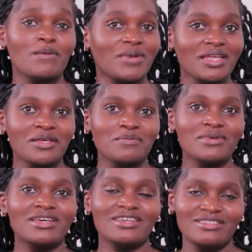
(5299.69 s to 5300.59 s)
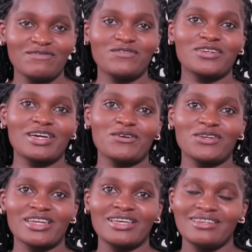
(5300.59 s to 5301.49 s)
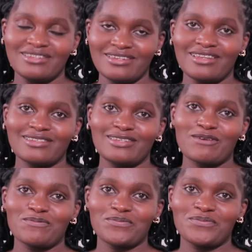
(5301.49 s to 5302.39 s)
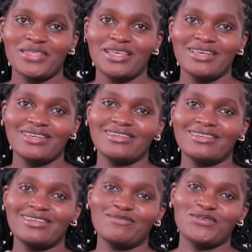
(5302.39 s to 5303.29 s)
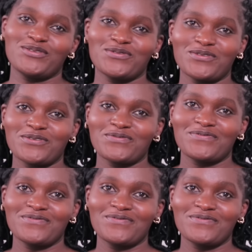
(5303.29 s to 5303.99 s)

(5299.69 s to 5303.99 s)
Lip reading: My name is Yvonne Kawira. Till next time, keep it together.